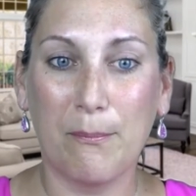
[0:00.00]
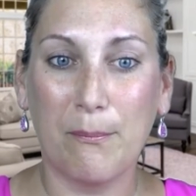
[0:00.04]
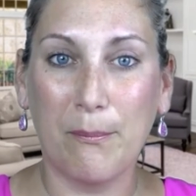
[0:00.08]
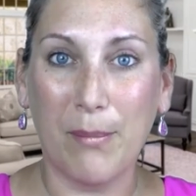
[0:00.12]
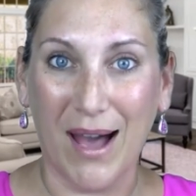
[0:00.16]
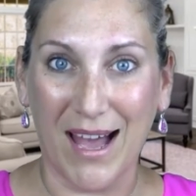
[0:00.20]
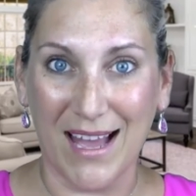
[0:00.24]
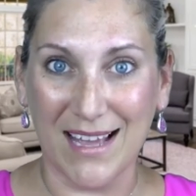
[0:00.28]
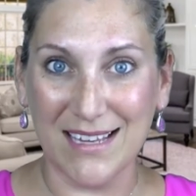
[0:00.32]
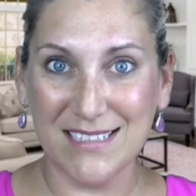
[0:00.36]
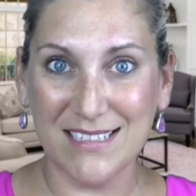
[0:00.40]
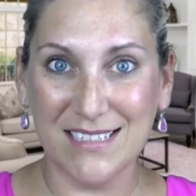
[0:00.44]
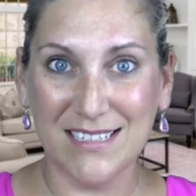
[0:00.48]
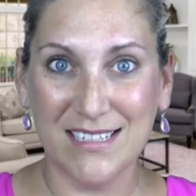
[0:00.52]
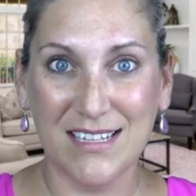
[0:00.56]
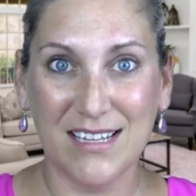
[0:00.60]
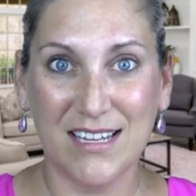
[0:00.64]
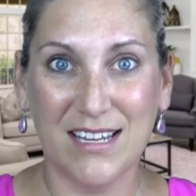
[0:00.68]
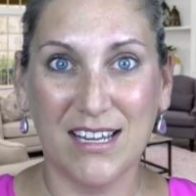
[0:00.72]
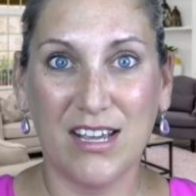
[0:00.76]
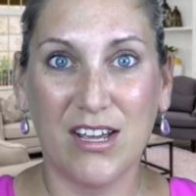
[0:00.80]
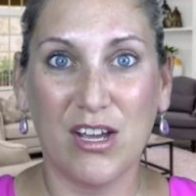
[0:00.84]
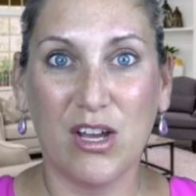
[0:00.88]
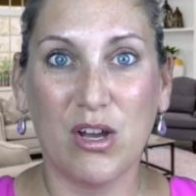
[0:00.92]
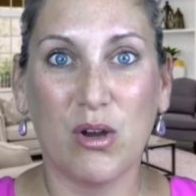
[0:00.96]
But
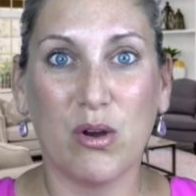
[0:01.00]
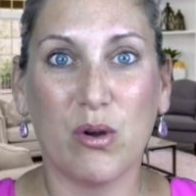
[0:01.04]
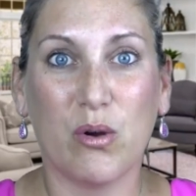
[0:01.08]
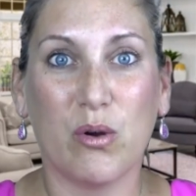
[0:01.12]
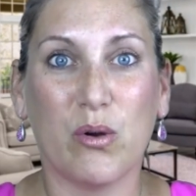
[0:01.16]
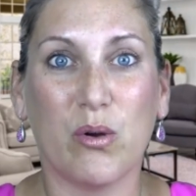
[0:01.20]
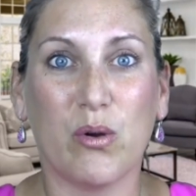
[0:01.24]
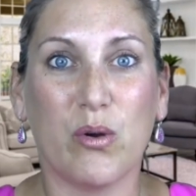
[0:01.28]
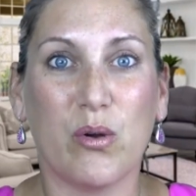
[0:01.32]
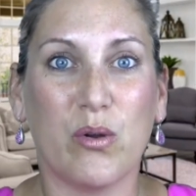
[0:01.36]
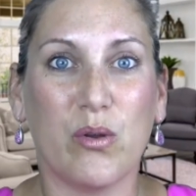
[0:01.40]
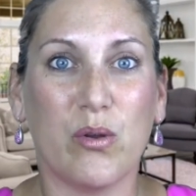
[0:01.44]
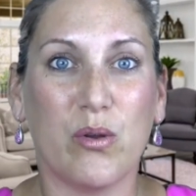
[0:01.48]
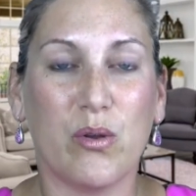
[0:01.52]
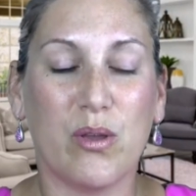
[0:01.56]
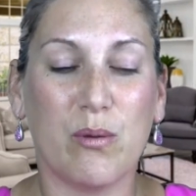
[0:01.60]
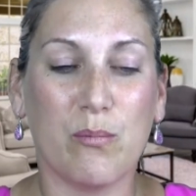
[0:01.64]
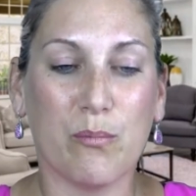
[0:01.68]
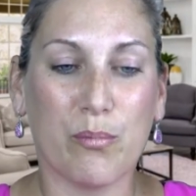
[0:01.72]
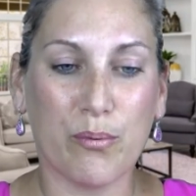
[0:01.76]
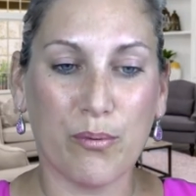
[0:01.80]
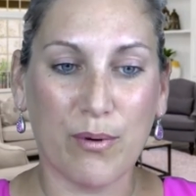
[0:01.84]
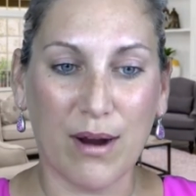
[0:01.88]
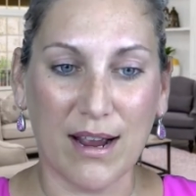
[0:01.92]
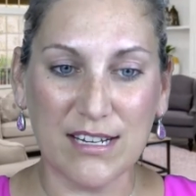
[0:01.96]

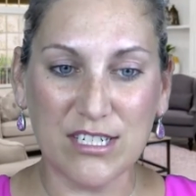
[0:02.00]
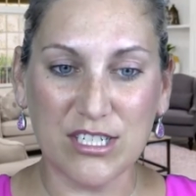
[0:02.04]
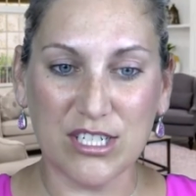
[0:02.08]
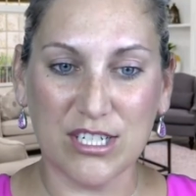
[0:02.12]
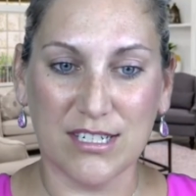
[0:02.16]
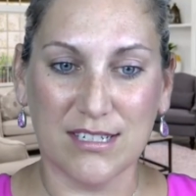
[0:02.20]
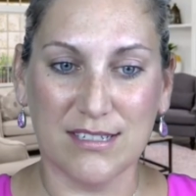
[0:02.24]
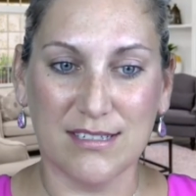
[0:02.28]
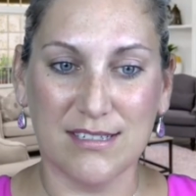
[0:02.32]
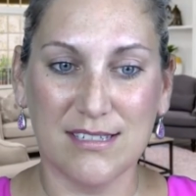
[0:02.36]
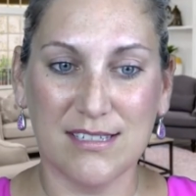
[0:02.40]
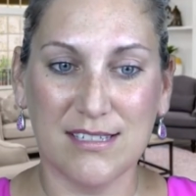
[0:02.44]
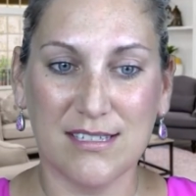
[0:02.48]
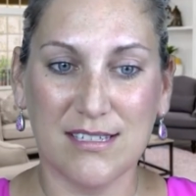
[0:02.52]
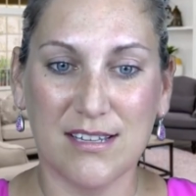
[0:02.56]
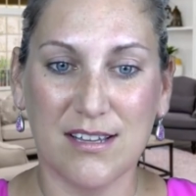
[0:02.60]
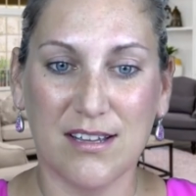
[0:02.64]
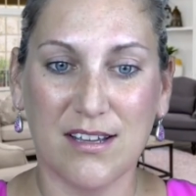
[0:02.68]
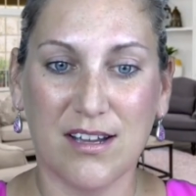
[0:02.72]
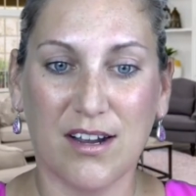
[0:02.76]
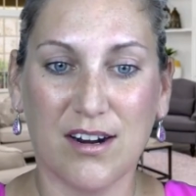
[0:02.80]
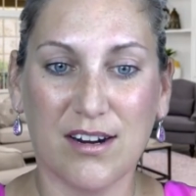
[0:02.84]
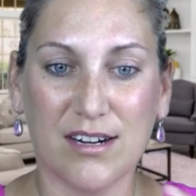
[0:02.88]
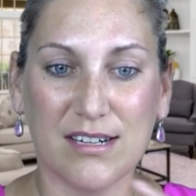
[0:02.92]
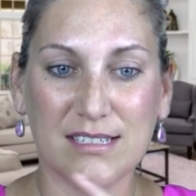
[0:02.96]
impressions
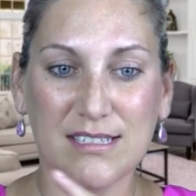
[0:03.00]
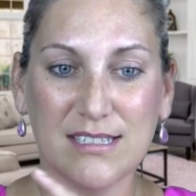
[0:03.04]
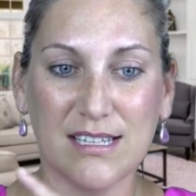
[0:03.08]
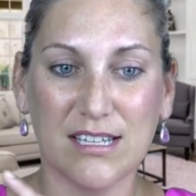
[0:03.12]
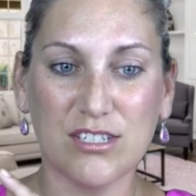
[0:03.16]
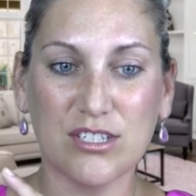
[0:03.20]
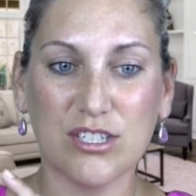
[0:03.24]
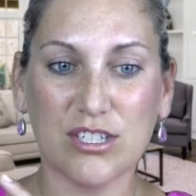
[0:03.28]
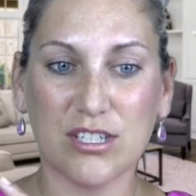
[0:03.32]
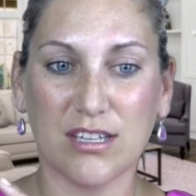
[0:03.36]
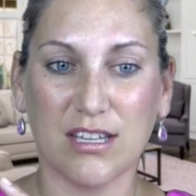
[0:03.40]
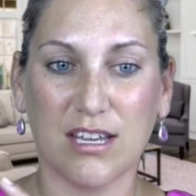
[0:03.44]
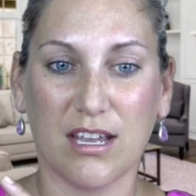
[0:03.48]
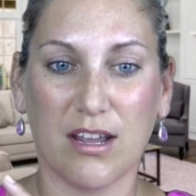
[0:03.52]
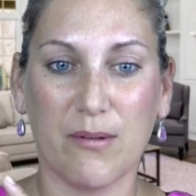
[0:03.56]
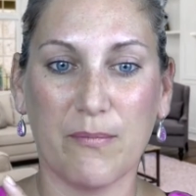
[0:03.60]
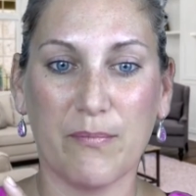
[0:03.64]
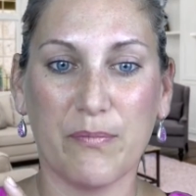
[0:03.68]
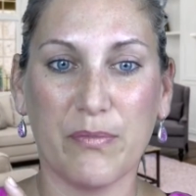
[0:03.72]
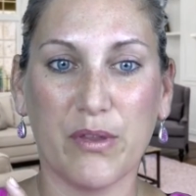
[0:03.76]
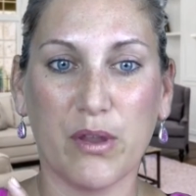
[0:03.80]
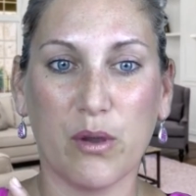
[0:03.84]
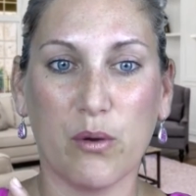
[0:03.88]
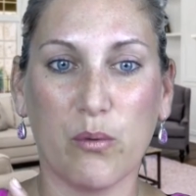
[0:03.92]
are essentially